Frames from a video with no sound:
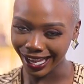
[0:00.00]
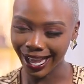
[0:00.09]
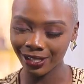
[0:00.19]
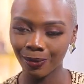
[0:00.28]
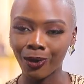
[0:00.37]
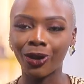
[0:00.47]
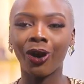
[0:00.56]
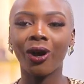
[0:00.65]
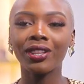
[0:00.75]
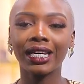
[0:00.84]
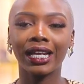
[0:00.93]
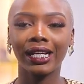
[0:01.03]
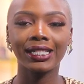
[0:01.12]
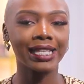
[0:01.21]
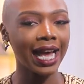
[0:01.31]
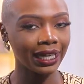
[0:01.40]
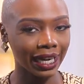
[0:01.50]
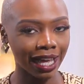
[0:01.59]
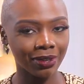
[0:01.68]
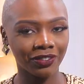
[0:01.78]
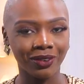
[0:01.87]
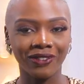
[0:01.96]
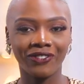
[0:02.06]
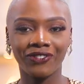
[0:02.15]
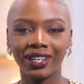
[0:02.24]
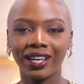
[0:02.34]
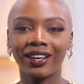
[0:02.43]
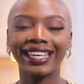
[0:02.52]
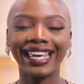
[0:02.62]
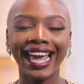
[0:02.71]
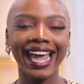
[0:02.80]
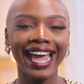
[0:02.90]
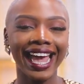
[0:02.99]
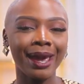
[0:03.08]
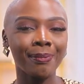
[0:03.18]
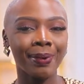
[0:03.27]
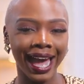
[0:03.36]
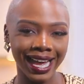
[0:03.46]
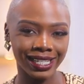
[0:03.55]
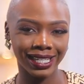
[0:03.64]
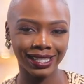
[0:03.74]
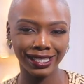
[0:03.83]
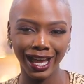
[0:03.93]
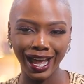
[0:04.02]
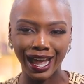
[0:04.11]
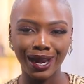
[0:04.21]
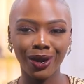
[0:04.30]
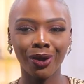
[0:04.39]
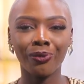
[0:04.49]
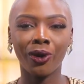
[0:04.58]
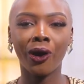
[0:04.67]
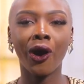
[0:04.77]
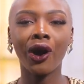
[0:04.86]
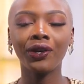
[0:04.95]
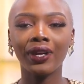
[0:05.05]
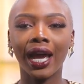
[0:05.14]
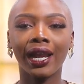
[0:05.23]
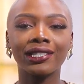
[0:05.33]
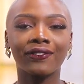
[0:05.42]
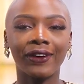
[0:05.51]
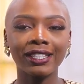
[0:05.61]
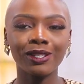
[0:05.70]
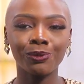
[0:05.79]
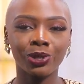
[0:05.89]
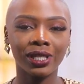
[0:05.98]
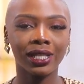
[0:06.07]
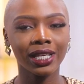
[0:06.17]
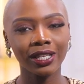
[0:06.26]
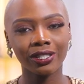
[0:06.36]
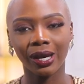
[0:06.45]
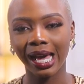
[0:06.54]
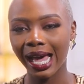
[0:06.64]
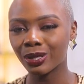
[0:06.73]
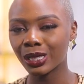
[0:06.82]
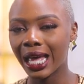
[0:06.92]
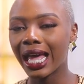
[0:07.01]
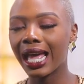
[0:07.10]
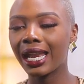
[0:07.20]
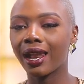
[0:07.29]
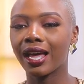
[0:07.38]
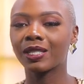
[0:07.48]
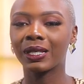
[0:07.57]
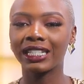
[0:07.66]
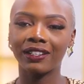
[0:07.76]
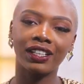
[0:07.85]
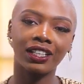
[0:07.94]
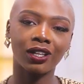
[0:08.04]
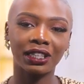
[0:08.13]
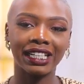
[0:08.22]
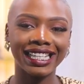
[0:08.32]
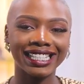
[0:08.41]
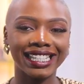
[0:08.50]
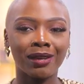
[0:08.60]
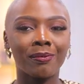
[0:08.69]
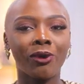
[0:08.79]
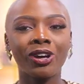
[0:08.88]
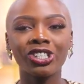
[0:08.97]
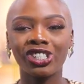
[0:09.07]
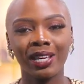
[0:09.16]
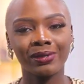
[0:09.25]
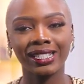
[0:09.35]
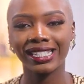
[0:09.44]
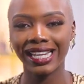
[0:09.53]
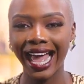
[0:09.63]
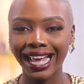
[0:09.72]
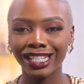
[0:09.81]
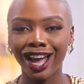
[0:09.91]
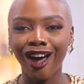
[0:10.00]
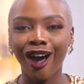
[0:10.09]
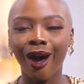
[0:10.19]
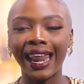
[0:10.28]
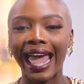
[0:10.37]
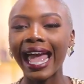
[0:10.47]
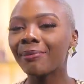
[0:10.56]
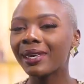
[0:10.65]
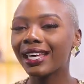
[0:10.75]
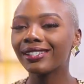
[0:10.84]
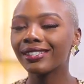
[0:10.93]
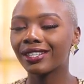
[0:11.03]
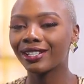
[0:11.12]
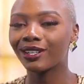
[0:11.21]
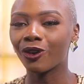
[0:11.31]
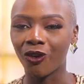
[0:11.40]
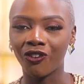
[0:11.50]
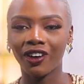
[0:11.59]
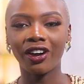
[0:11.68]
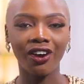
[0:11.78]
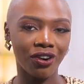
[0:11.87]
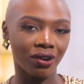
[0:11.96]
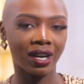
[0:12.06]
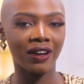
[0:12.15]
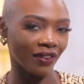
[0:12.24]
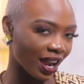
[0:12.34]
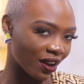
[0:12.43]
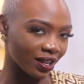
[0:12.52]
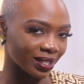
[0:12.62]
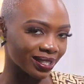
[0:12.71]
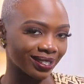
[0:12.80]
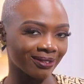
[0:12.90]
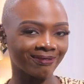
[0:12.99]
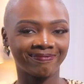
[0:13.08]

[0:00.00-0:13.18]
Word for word: Catch up on all the glitz and glamour from the Figure K8 pageant. Know more on Rihanna's Fenty Beauty TikTok house. And last but definitely not the least, LeBron James' stand on NBA's decision over coronavirus.